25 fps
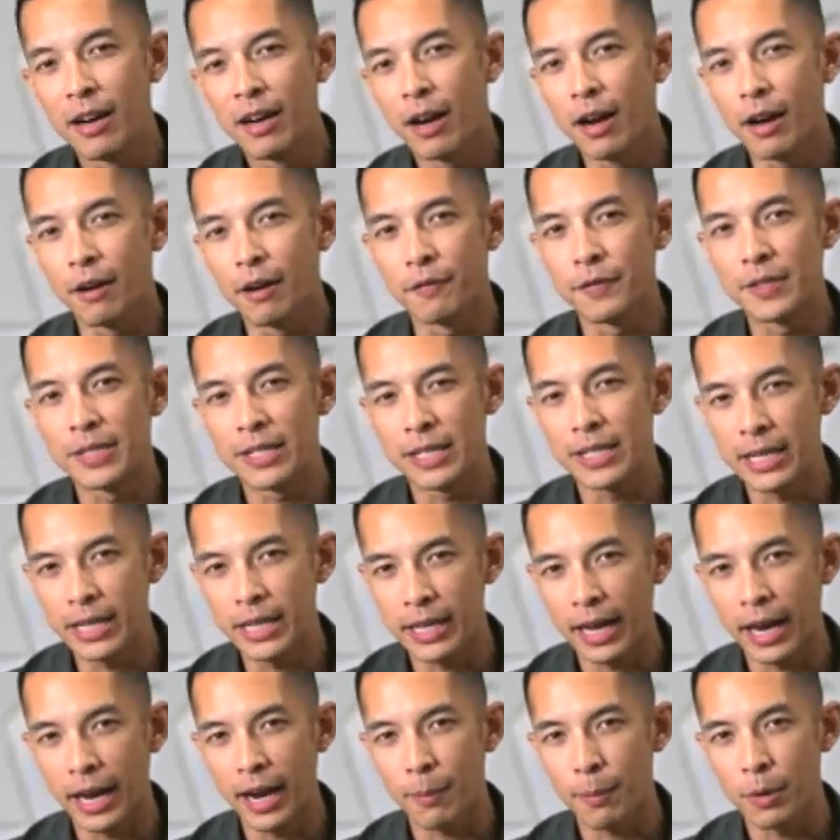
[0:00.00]
of Z
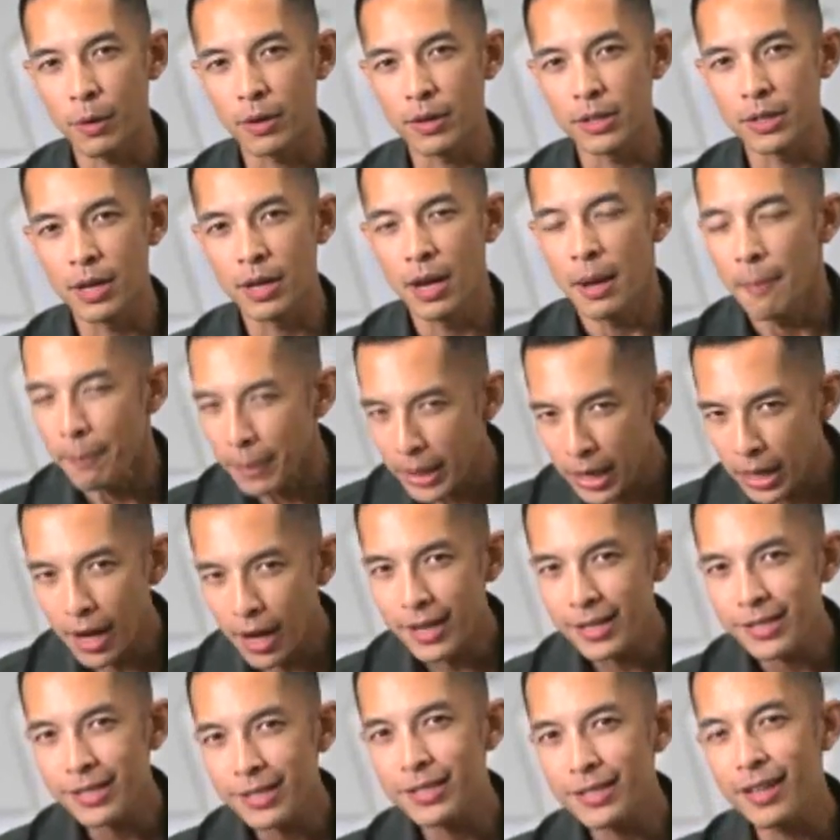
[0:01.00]
cameras,
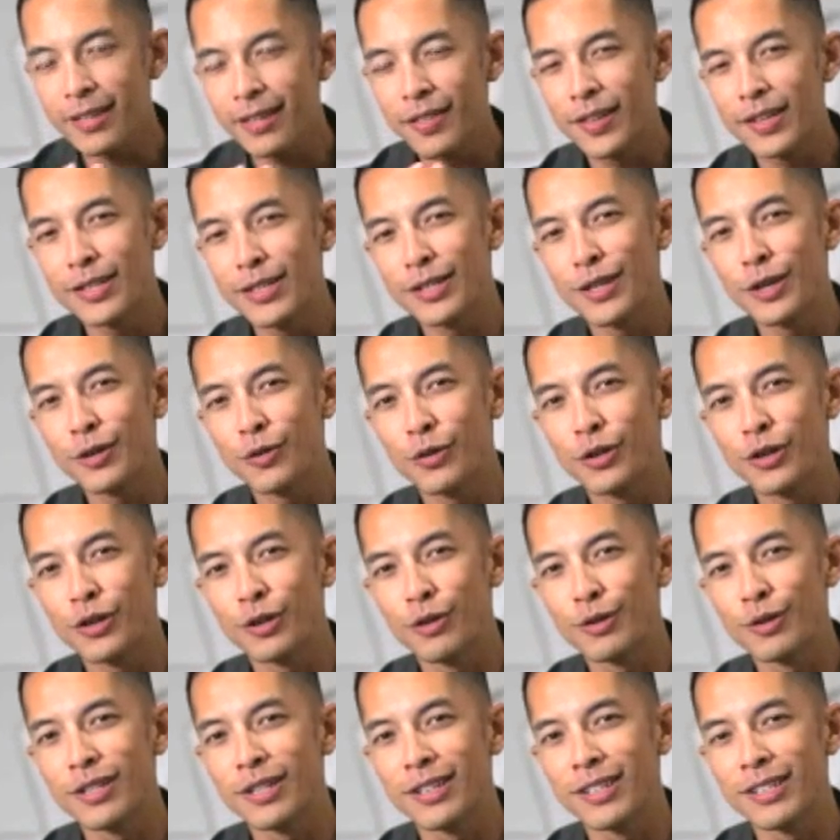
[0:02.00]
because this
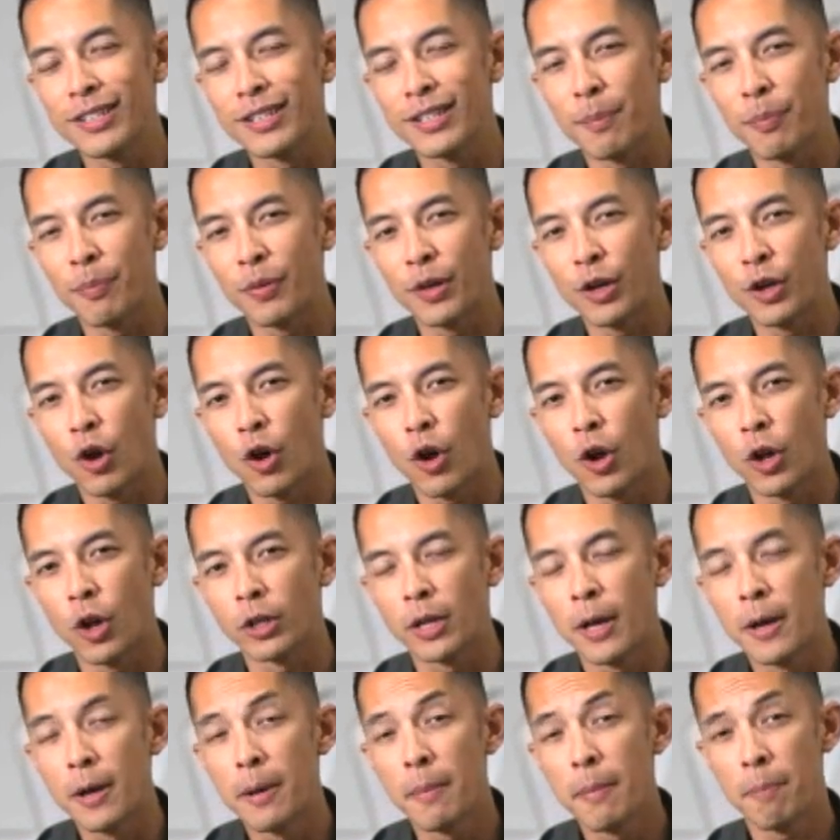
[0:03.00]
introduces something
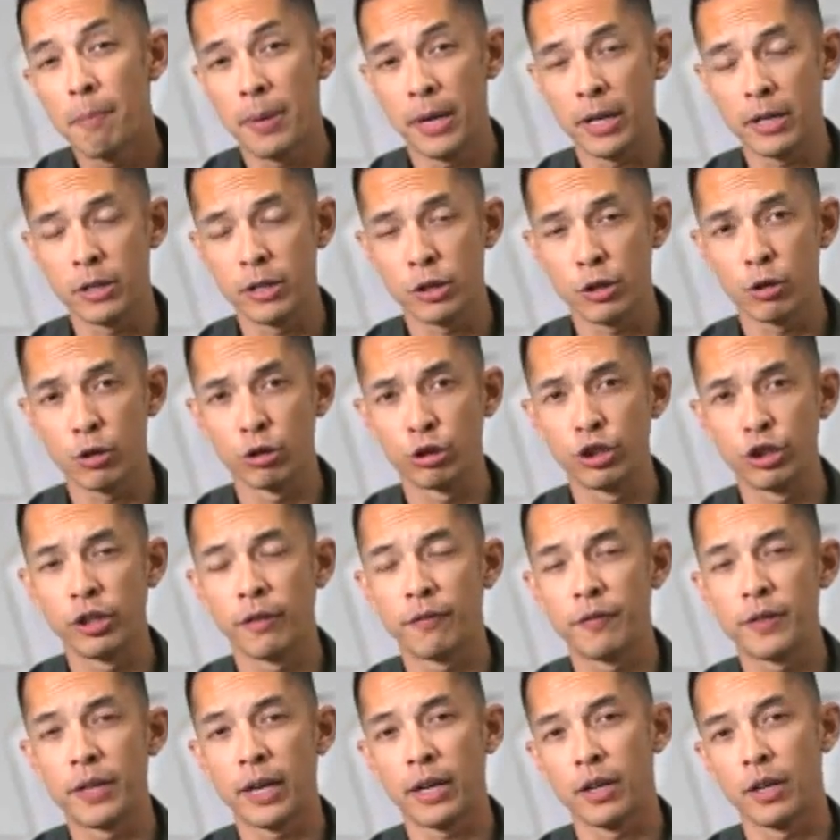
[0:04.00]
called pixel
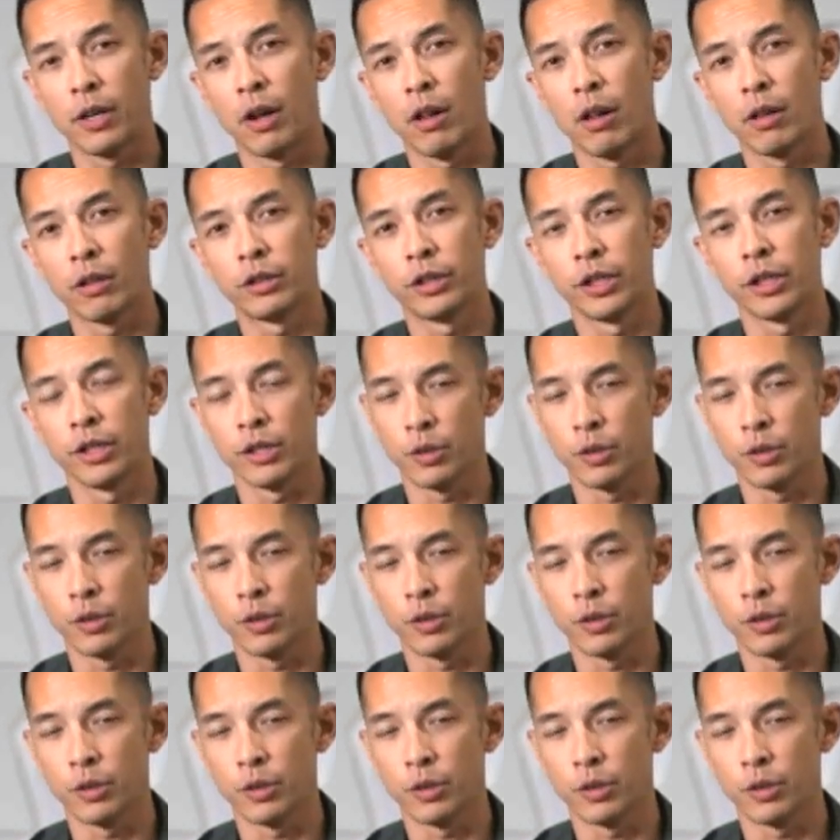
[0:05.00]
shift technology.